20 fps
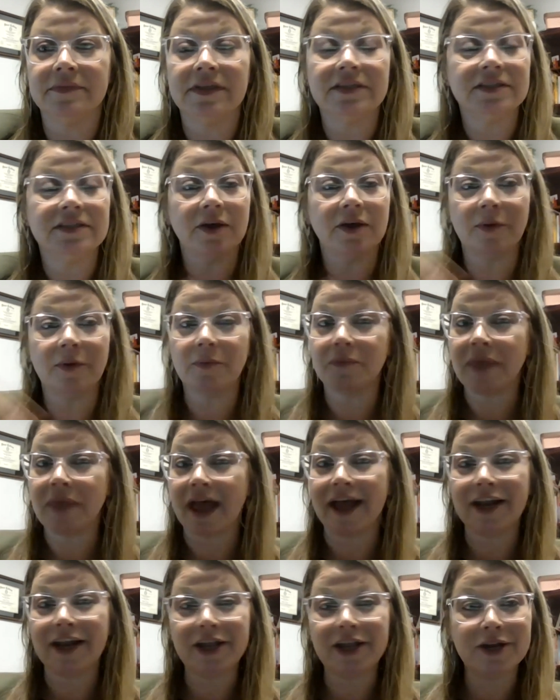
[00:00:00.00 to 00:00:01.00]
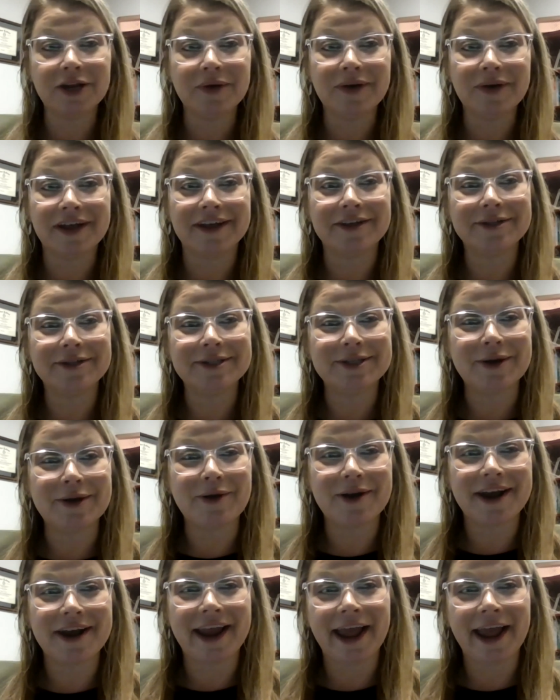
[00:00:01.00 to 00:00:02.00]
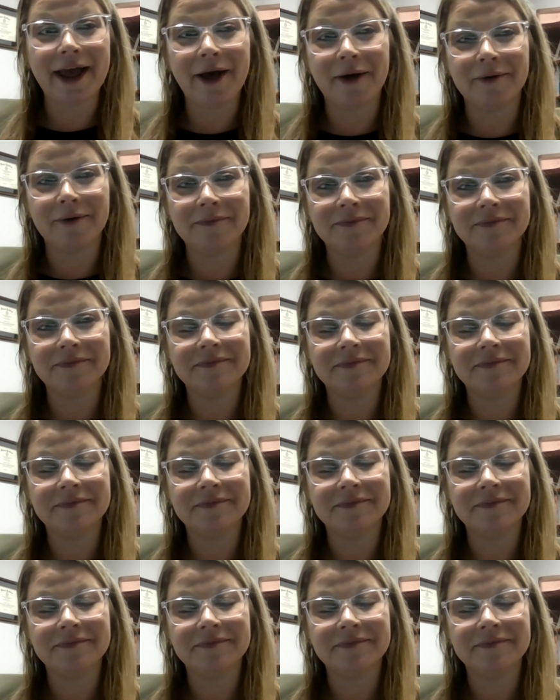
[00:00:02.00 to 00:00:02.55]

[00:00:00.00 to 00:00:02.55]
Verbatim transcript: So, how do you do it? You start now.